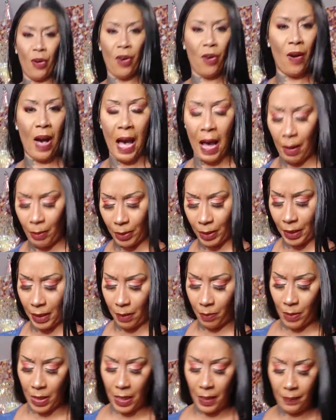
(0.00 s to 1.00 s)
whole hour to
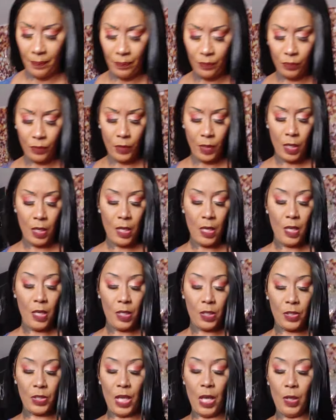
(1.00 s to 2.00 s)
give me.
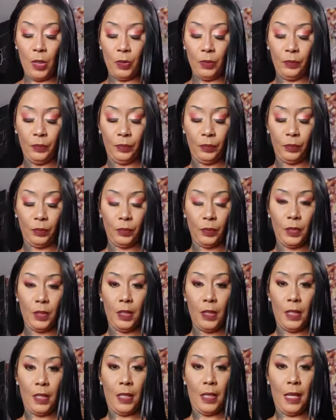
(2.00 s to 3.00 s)
So,
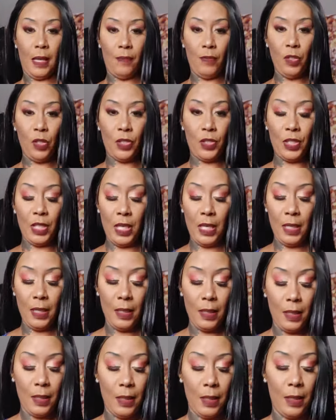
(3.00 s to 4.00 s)
if you see,
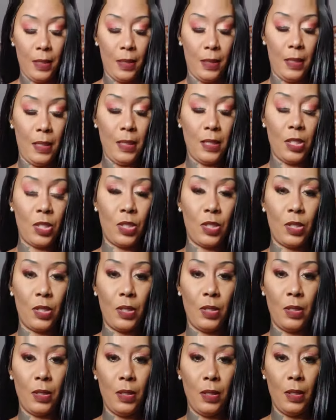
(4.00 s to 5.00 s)
this
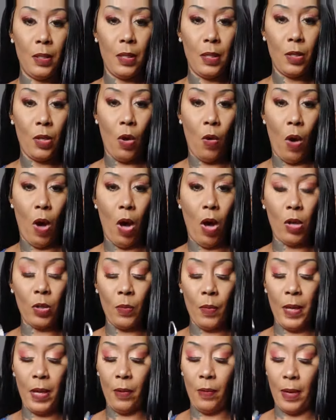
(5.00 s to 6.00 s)
go all the
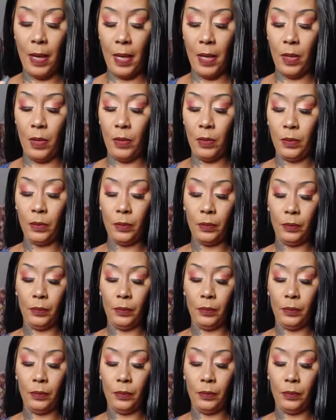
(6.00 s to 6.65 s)
way around.